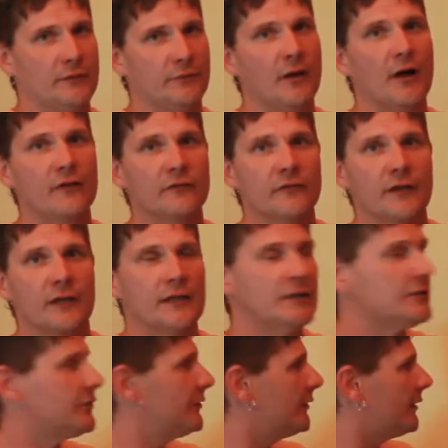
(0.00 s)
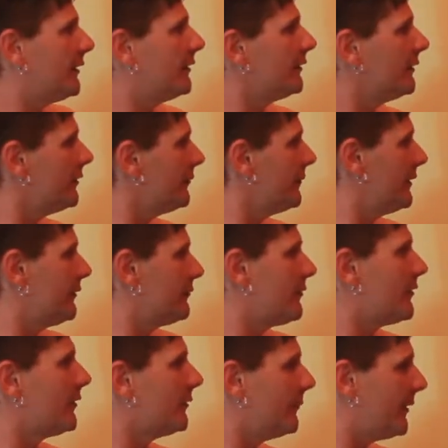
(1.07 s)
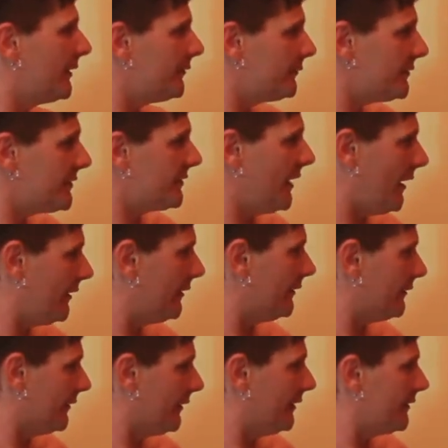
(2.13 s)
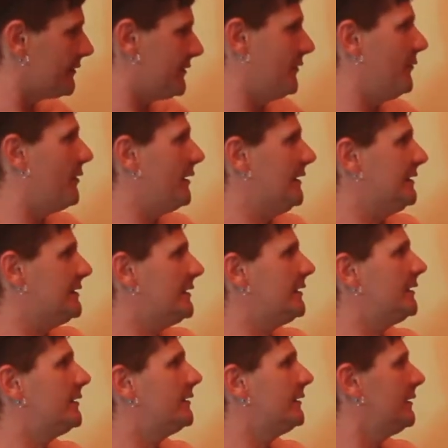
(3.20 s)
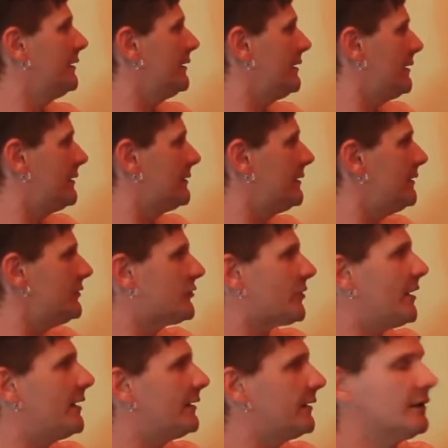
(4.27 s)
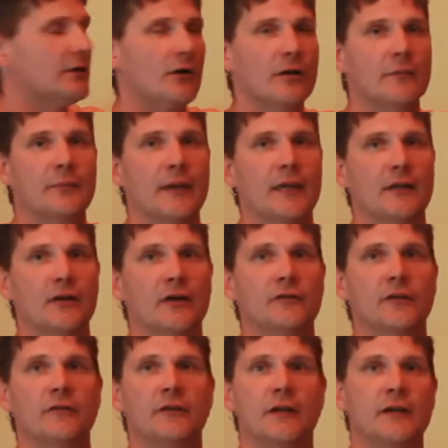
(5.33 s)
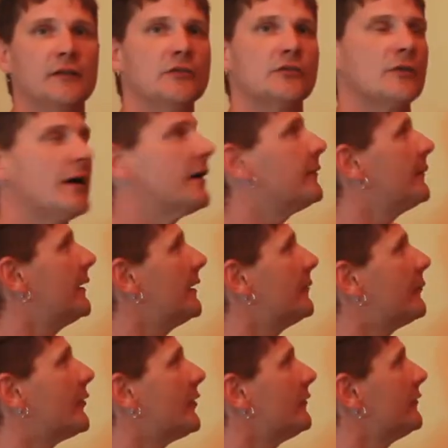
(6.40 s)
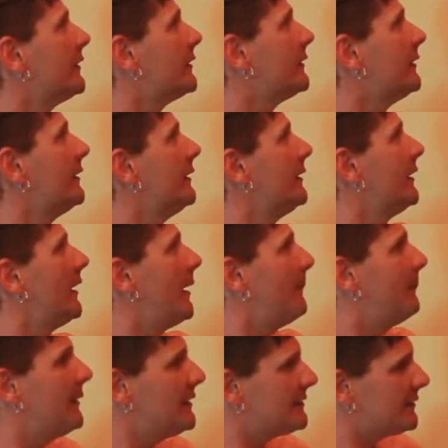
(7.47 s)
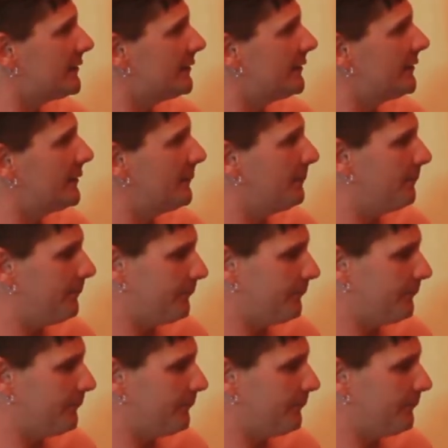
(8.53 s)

rough and it took a little bit of work, but it was solid. So what I did is I didn't try to get all the paint off of it. I didn't try to make it perfect. I basically